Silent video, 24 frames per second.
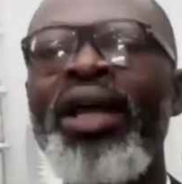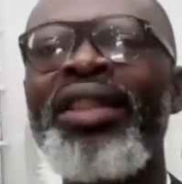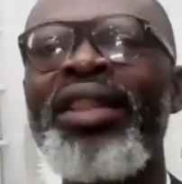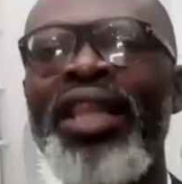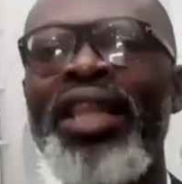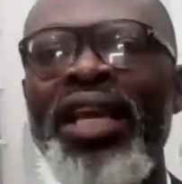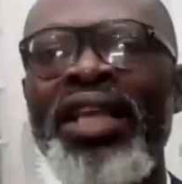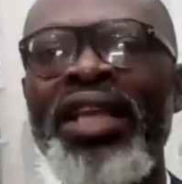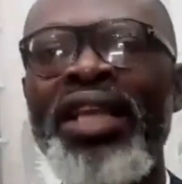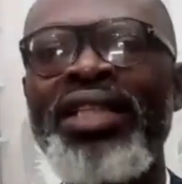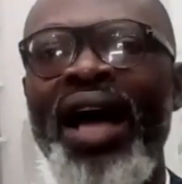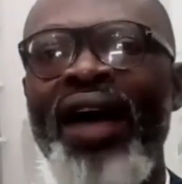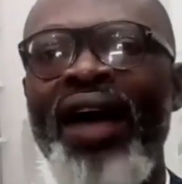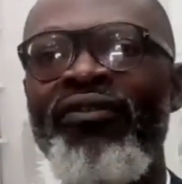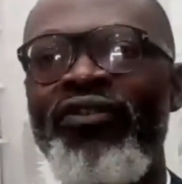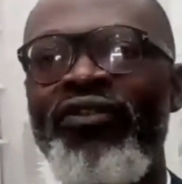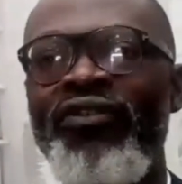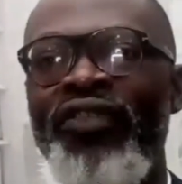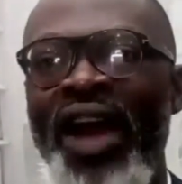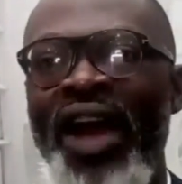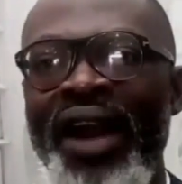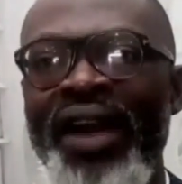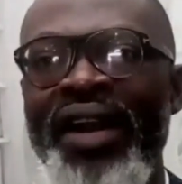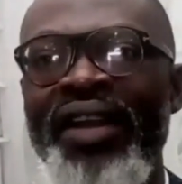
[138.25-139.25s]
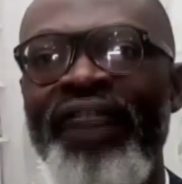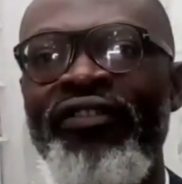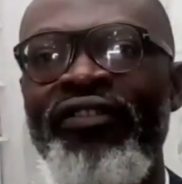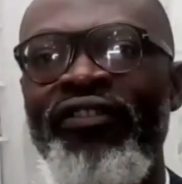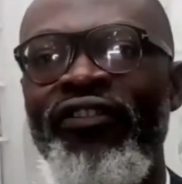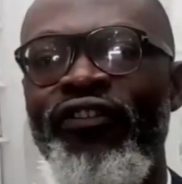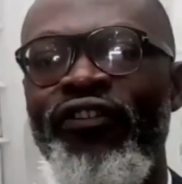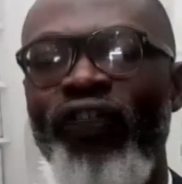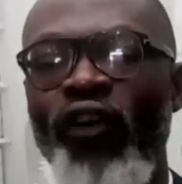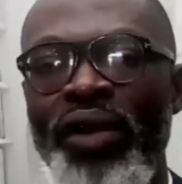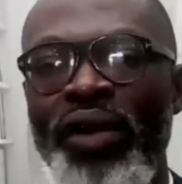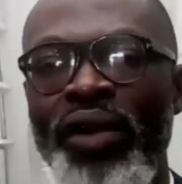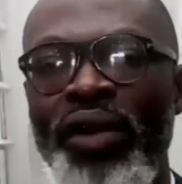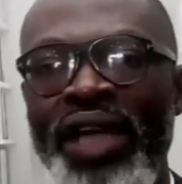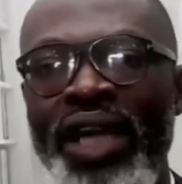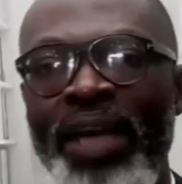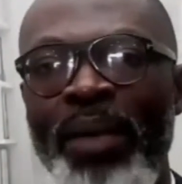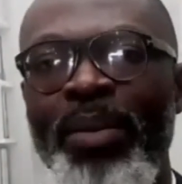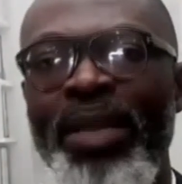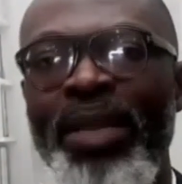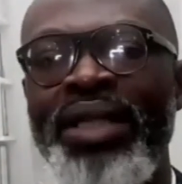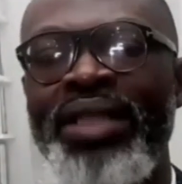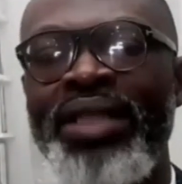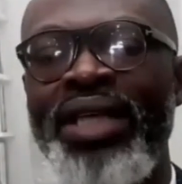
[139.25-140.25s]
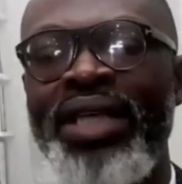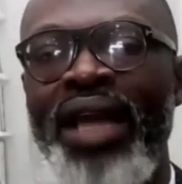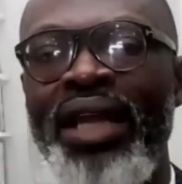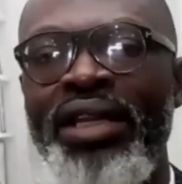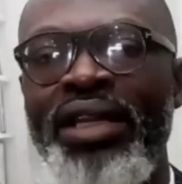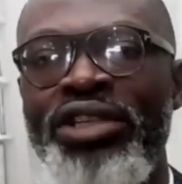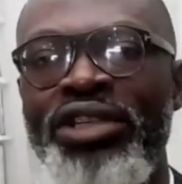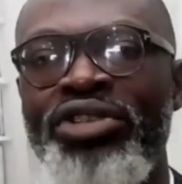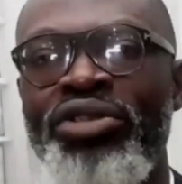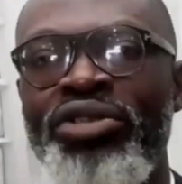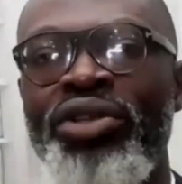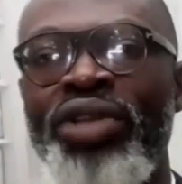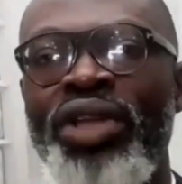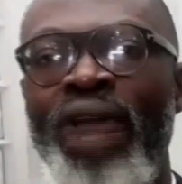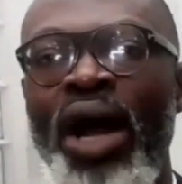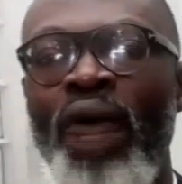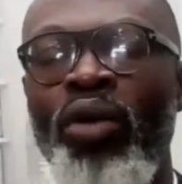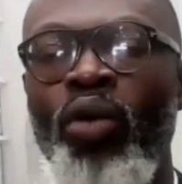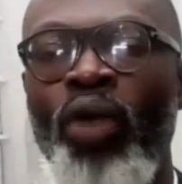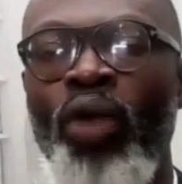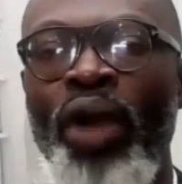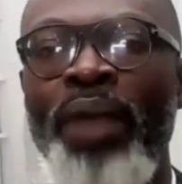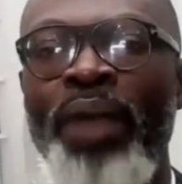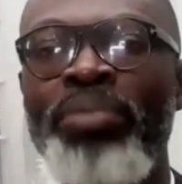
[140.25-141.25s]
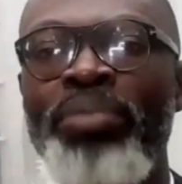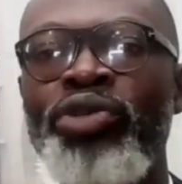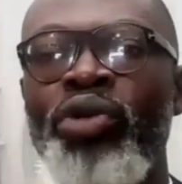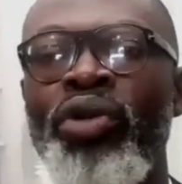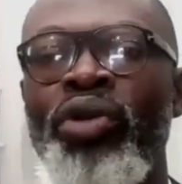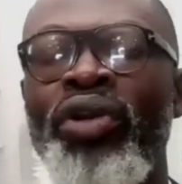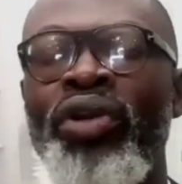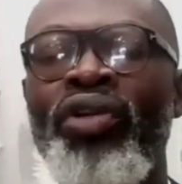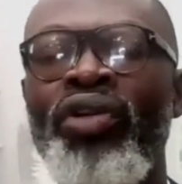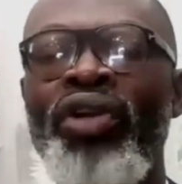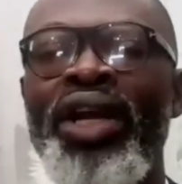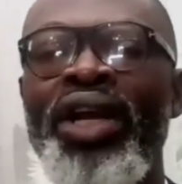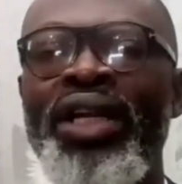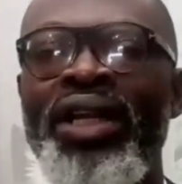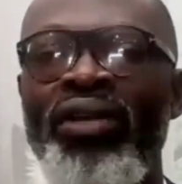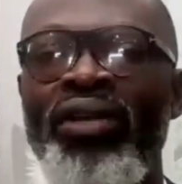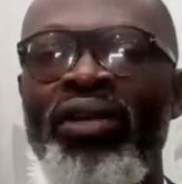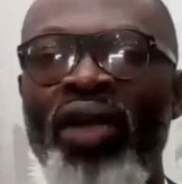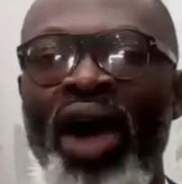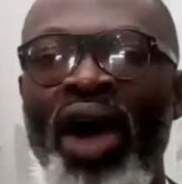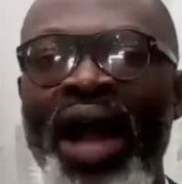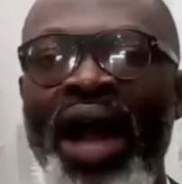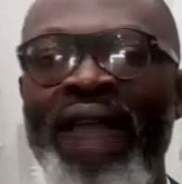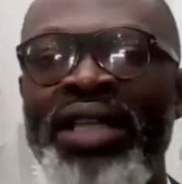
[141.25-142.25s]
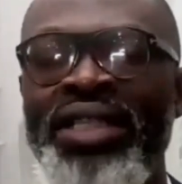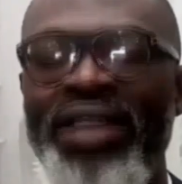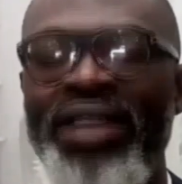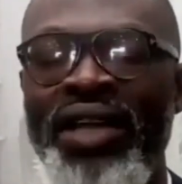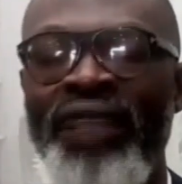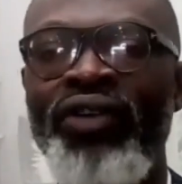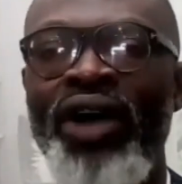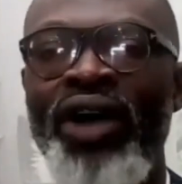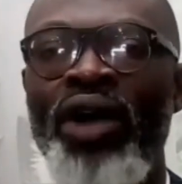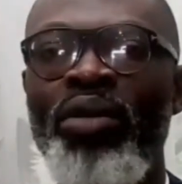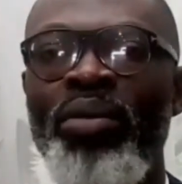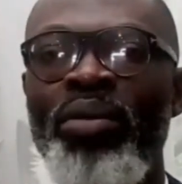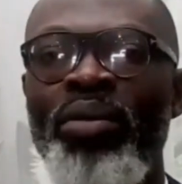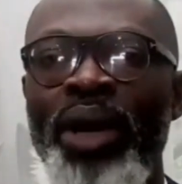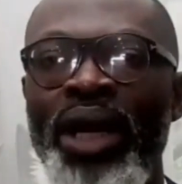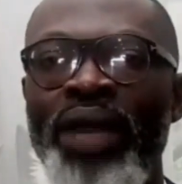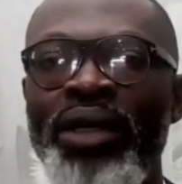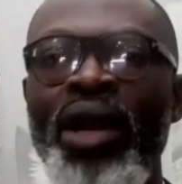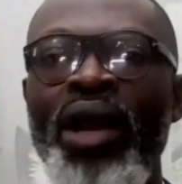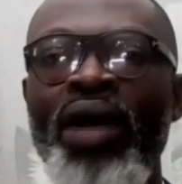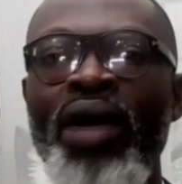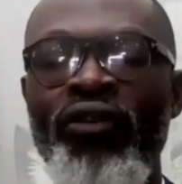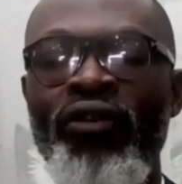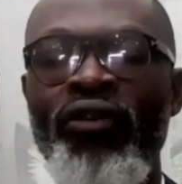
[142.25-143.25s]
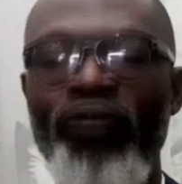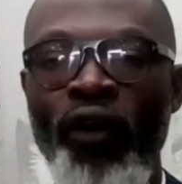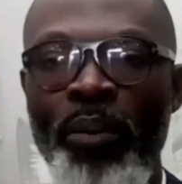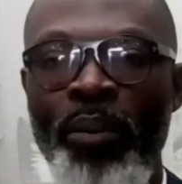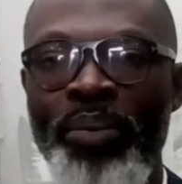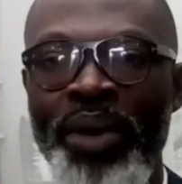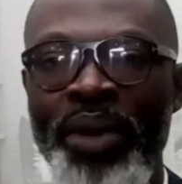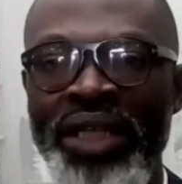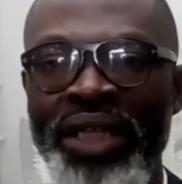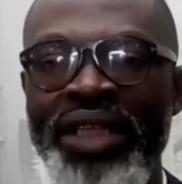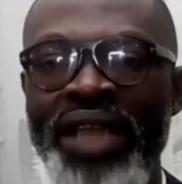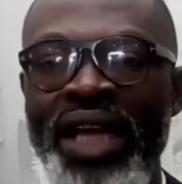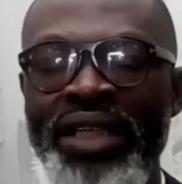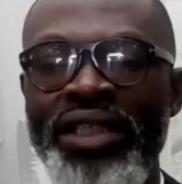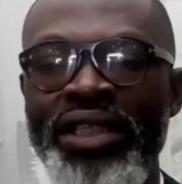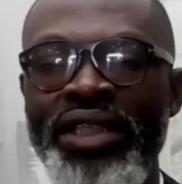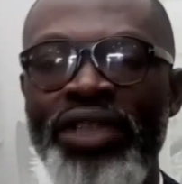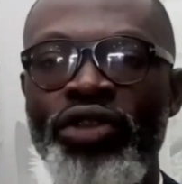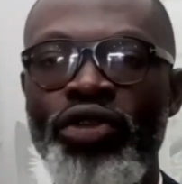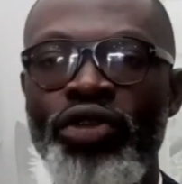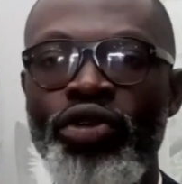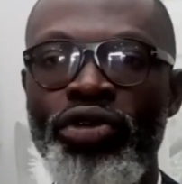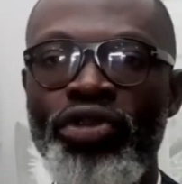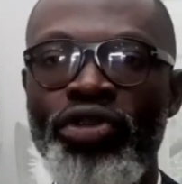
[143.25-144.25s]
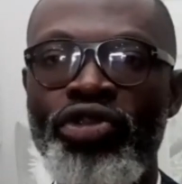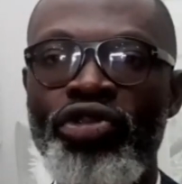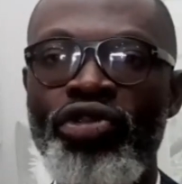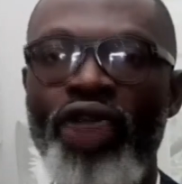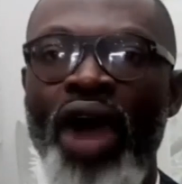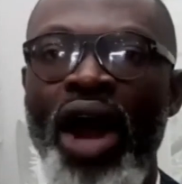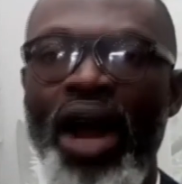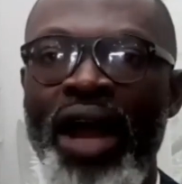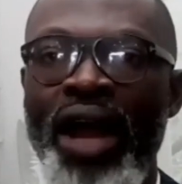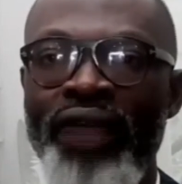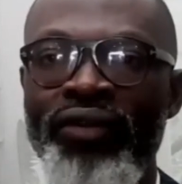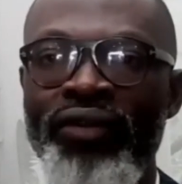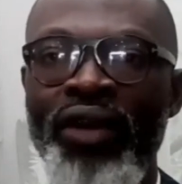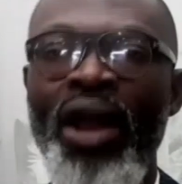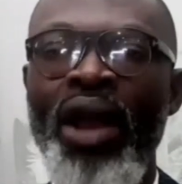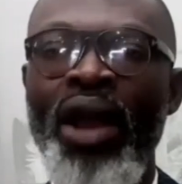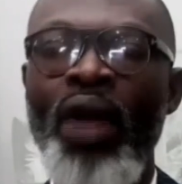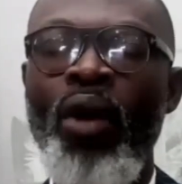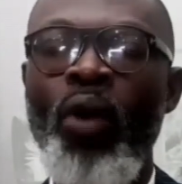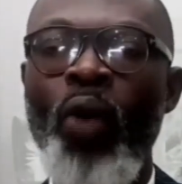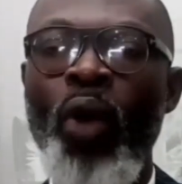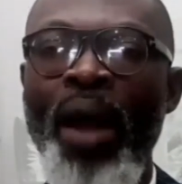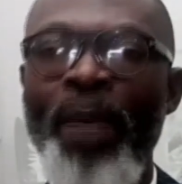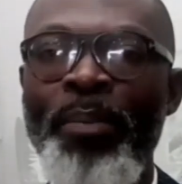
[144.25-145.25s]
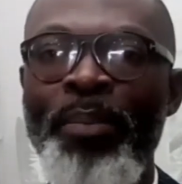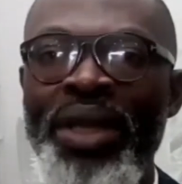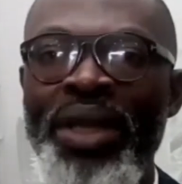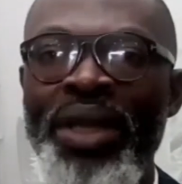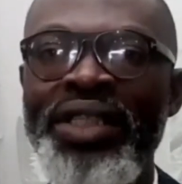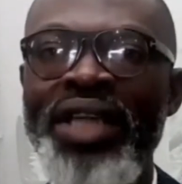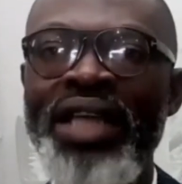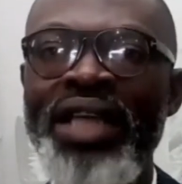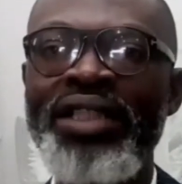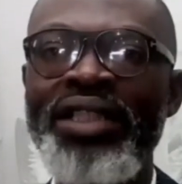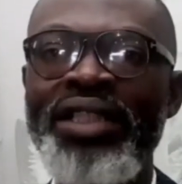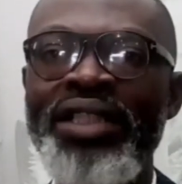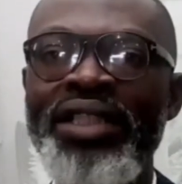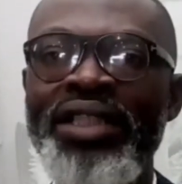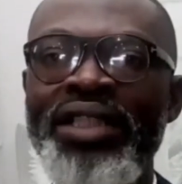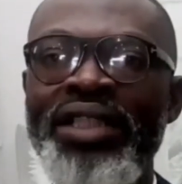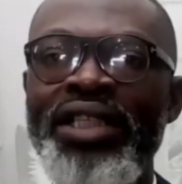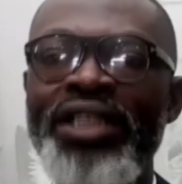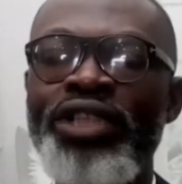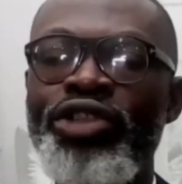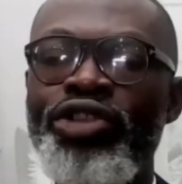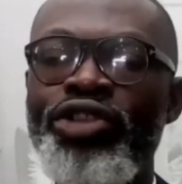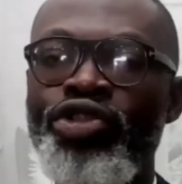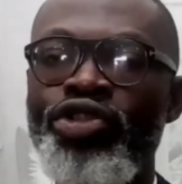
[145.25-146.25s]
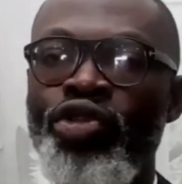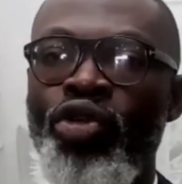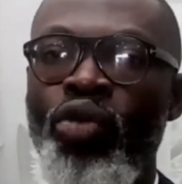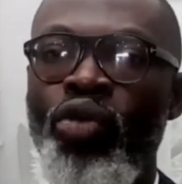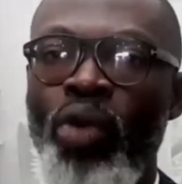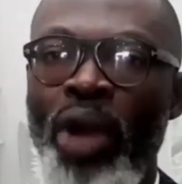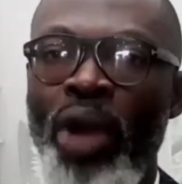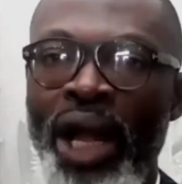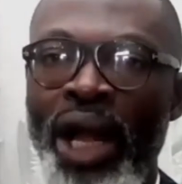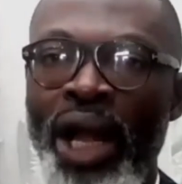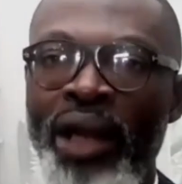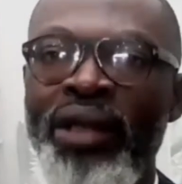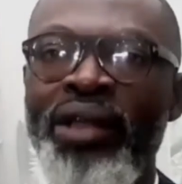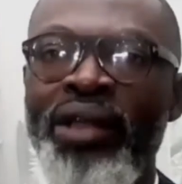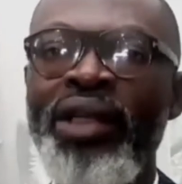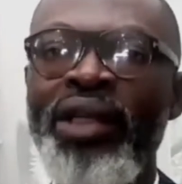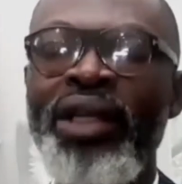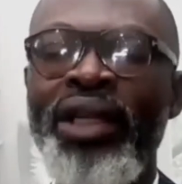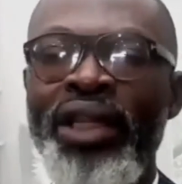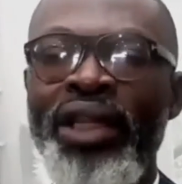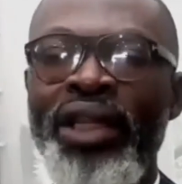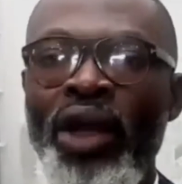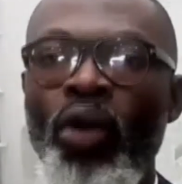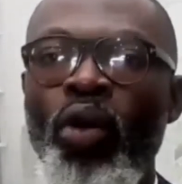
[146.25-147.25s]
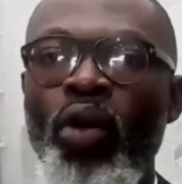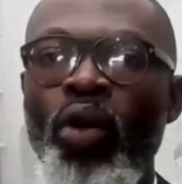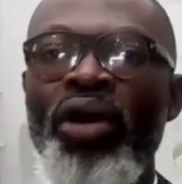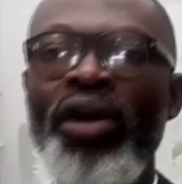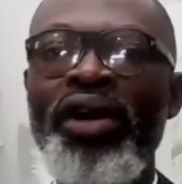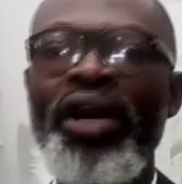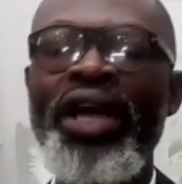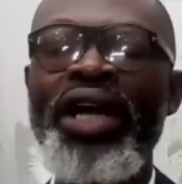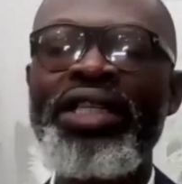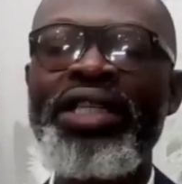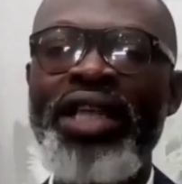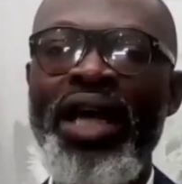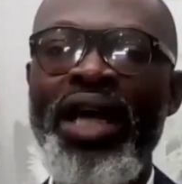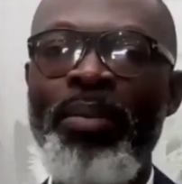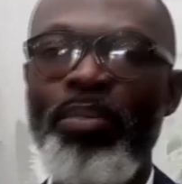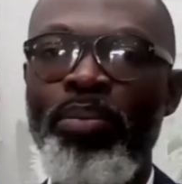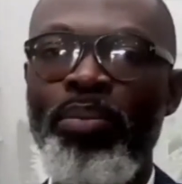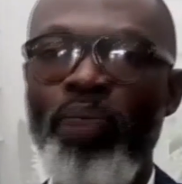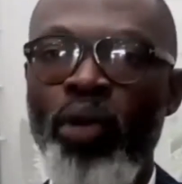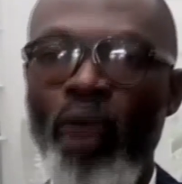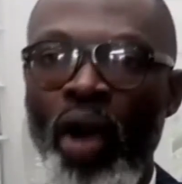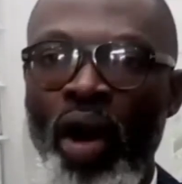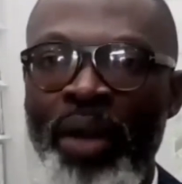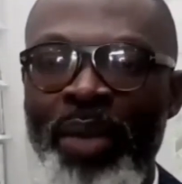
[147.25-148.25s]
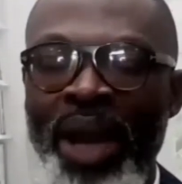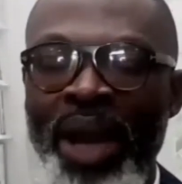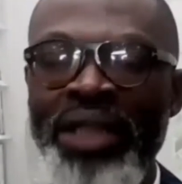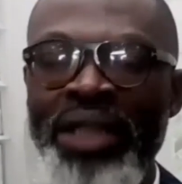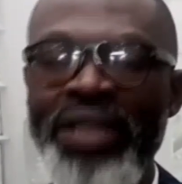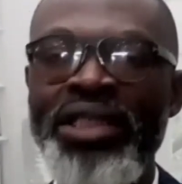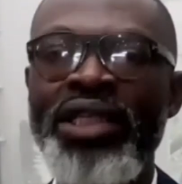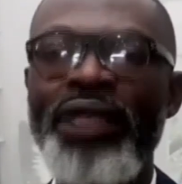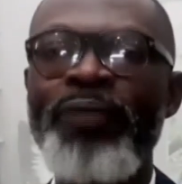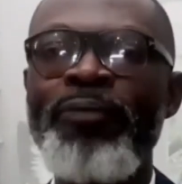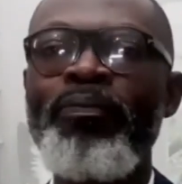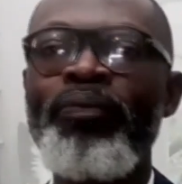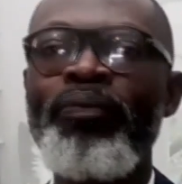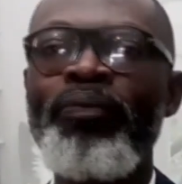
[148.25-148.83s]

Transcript: These are very fundamental issues that will help to create the right environment for businesses to thrive. When businesses do well, they will create employment,